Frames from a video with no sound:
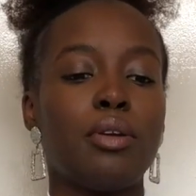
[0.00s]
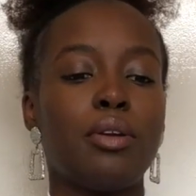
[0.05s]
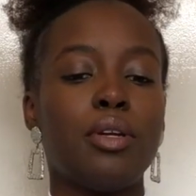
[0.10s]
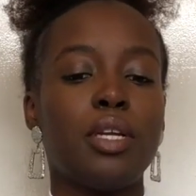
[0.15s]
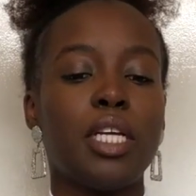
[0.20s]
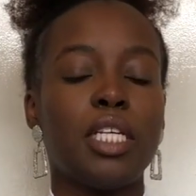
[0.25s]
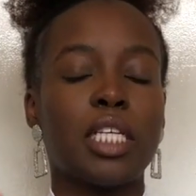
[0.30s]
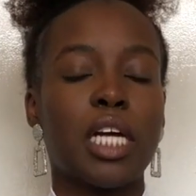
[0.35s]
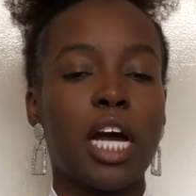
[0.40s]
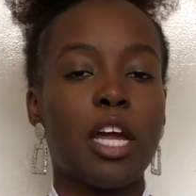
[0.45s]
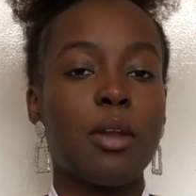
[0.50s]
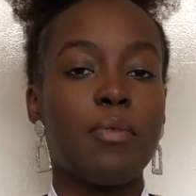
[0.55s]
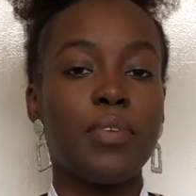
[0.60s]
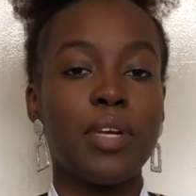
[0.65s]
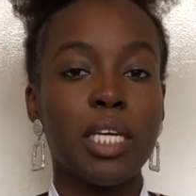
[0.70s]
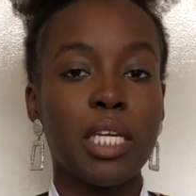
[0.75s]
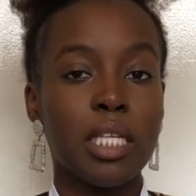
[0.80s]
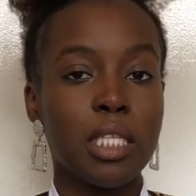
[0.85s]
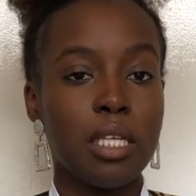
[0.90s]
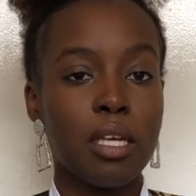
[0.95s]
it's kind of
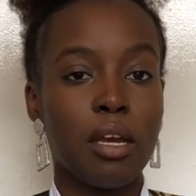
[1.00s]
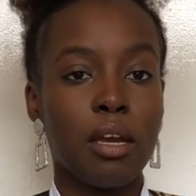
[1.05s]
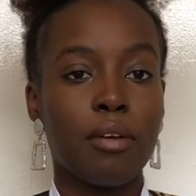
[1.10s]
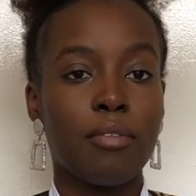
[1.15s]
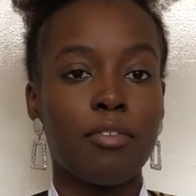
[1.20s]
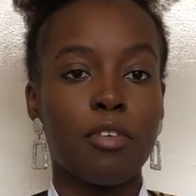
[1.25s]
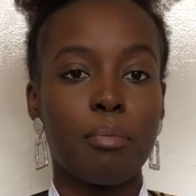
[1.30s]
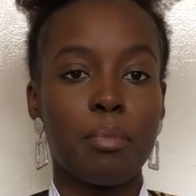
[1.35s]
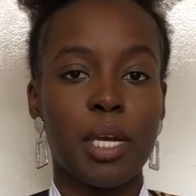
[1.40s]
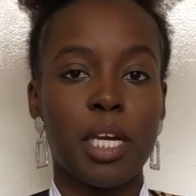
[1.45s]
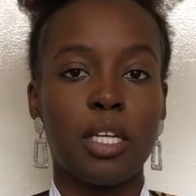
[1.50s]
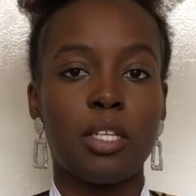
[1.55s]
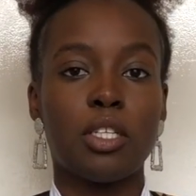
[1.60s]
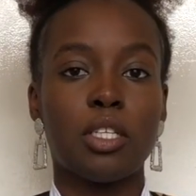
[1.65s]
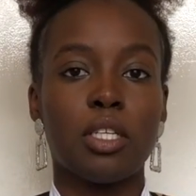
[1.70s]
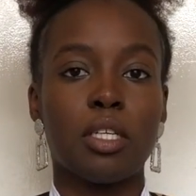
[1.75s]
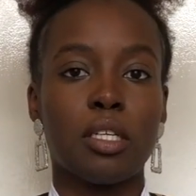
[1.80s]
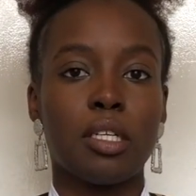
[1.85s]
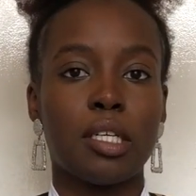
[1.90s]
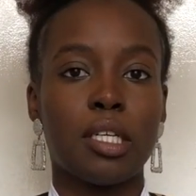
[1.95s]
easy for me
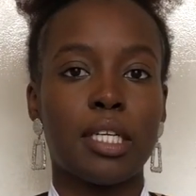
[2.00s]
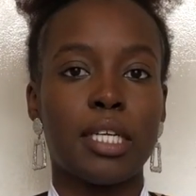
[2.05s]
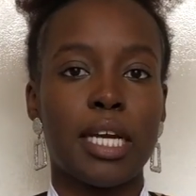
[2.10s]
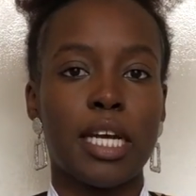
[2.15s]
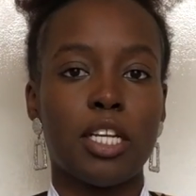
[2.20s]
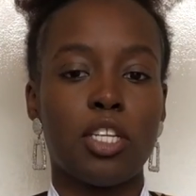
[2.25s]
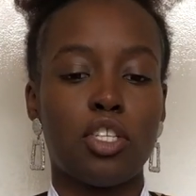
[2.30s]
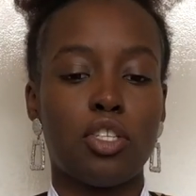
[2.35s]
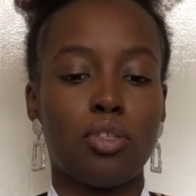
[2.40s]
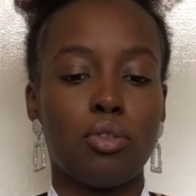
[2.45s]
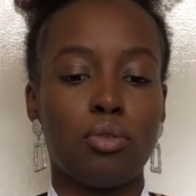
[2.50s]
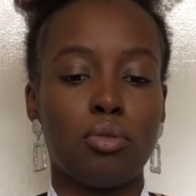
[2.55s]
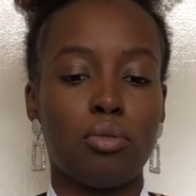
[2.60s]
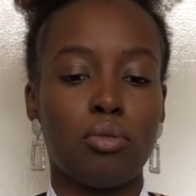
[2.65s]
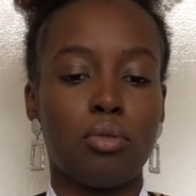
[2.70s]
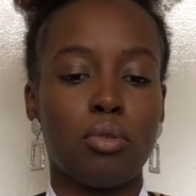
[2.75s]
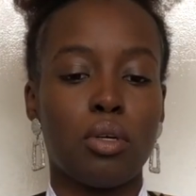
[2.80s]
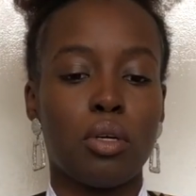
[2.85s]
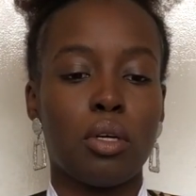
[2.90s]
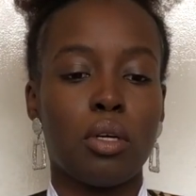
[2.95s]
to get to
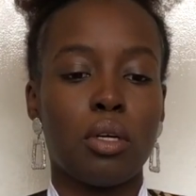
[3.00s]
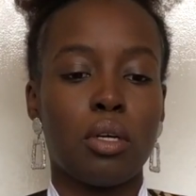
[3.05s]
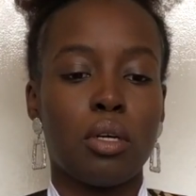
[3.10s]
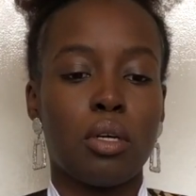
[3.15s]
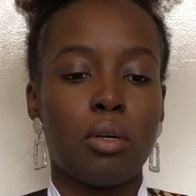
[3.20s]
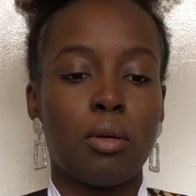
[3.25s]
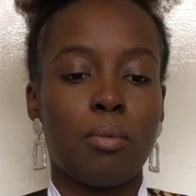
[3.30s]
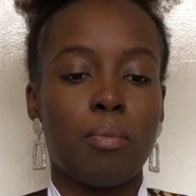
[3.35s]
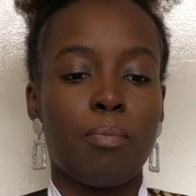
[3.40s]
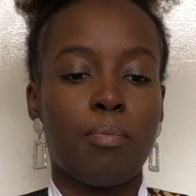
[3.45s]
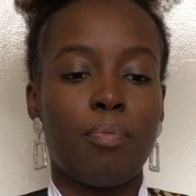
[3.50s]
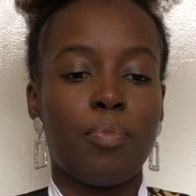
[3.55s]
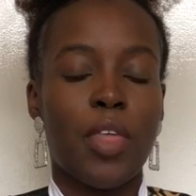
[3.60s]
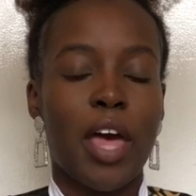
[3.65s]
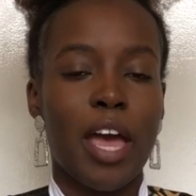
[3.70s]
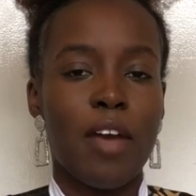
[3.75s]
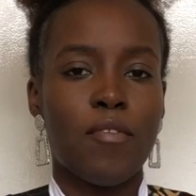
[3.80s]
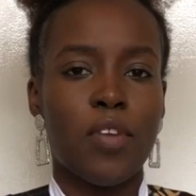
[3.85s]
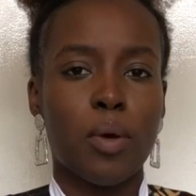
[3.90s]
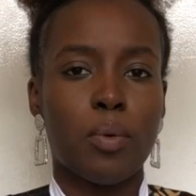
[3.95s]
that
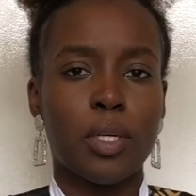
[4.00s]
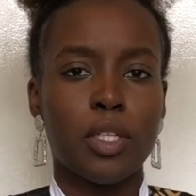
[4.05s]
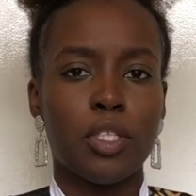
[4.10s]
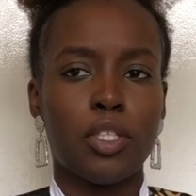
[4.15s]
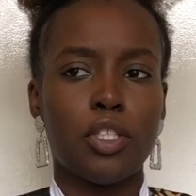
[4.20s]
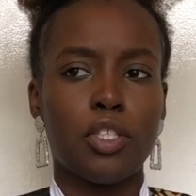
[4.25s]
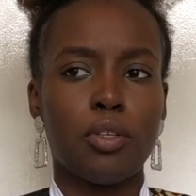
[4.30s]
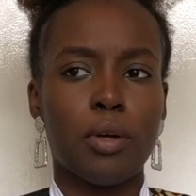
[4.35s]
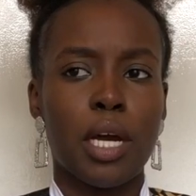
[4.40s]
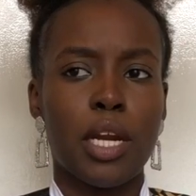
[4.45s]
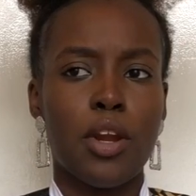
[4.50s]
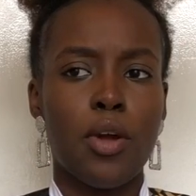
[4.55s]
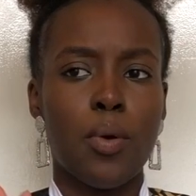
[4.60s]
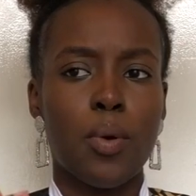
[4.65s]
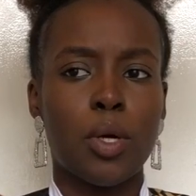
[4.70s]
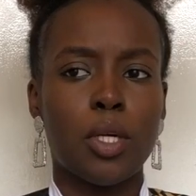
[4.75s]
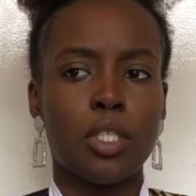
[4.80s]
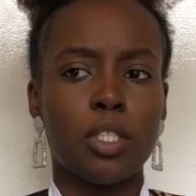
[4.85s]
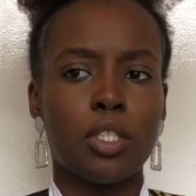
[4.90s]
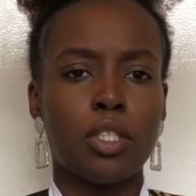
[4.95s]
if I want to. I know
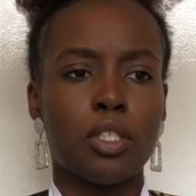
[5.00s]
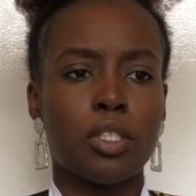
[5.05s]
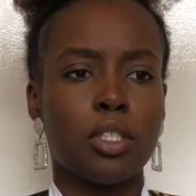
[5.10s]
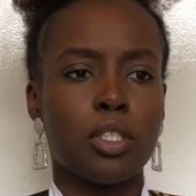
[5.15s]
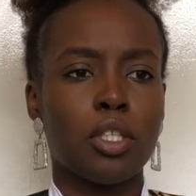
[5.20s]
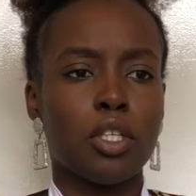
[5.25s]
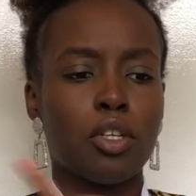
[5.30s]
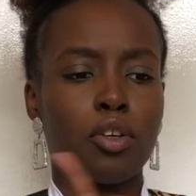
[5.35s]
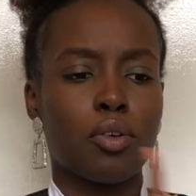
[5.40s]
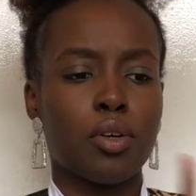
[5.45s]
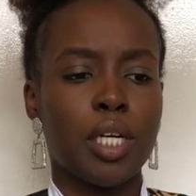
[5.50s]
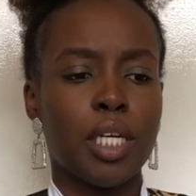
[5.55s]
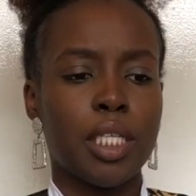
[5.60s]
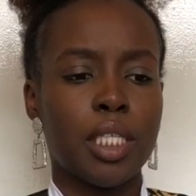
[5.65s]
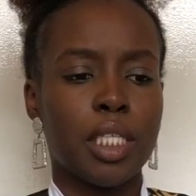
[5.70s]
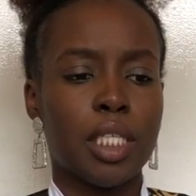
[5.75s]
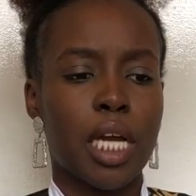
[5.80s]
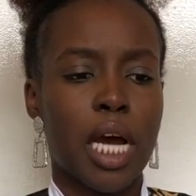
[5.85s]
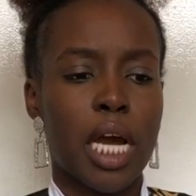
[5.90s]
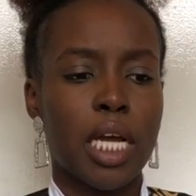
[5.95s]
on the
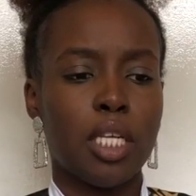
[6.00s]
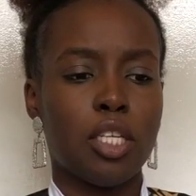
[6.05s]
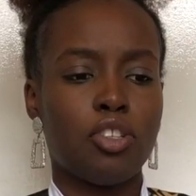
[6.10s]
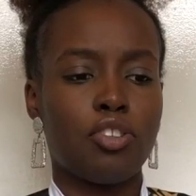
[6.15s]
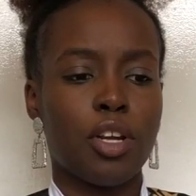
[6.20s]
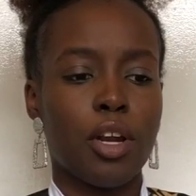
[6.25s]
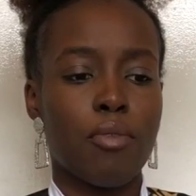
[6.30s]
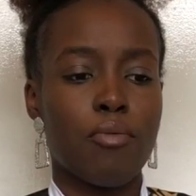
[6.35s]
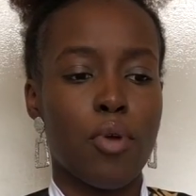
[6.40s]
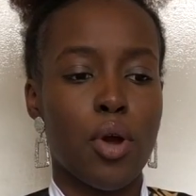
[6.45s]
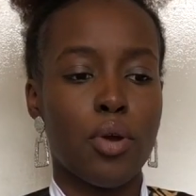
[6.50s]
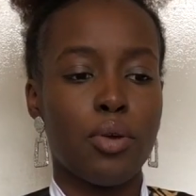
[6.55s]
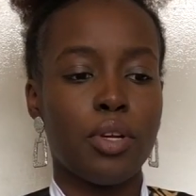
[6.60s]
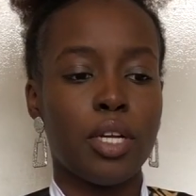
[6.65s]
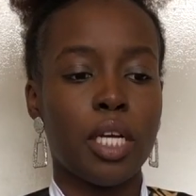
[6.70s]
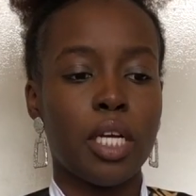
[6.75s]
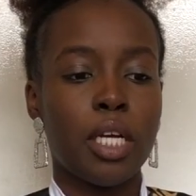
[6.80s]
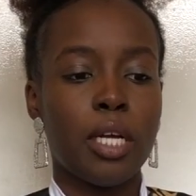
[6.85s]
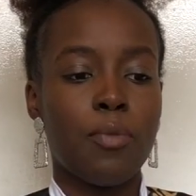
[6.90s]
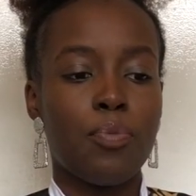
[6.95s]
Croydon High Street Road
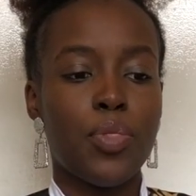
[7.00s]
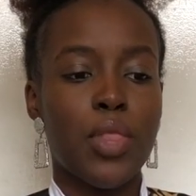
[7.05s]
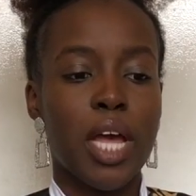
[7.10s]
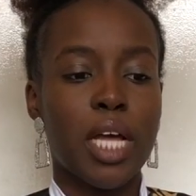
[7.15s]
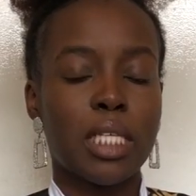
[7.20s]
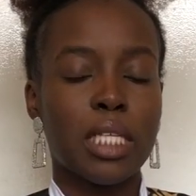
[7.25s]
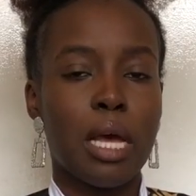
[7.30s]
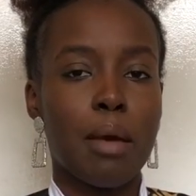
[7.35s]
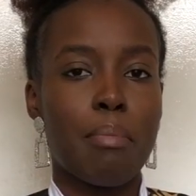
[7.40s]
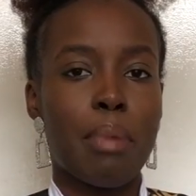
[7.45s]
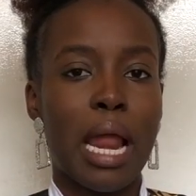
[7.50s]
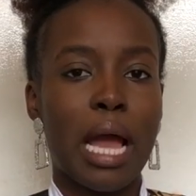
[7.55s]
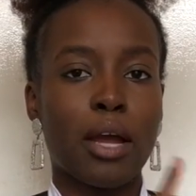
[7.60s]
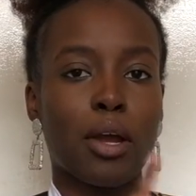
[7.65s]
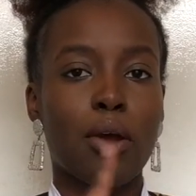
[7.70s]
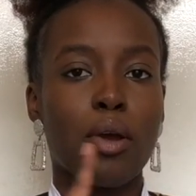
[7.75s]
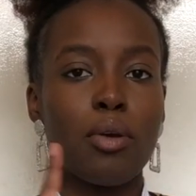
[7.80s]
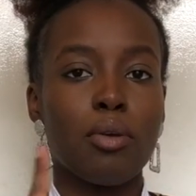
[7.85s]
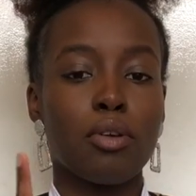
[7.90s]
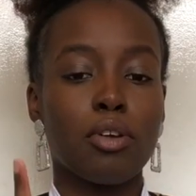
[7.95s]
there's a black
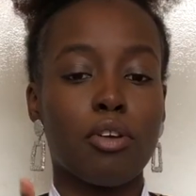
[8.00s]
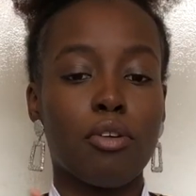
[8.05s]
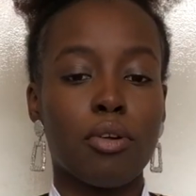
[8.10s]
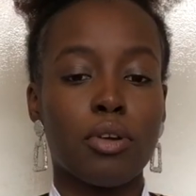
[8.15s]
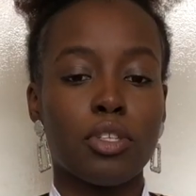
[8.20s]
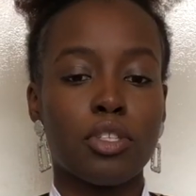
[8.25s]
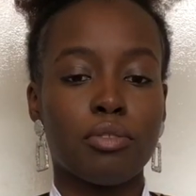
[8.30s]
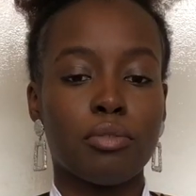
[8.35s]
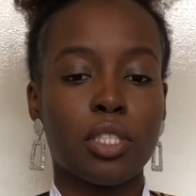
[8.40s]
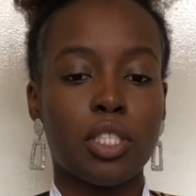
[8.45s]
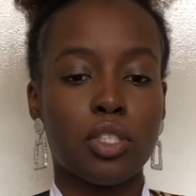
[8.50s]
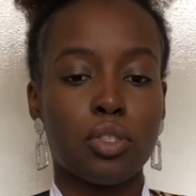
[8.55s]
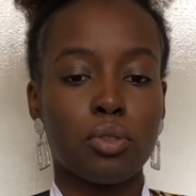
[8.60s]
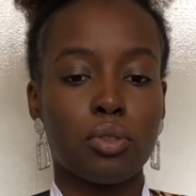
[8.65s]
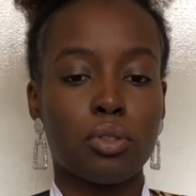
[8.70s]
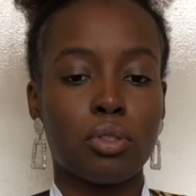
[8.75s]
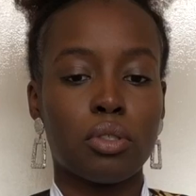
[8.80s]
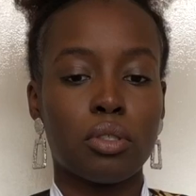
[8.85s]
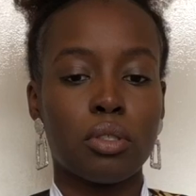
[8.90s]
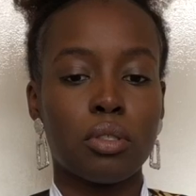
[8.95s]
owned grocery
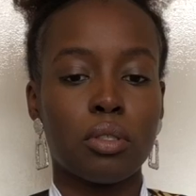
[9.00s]
store.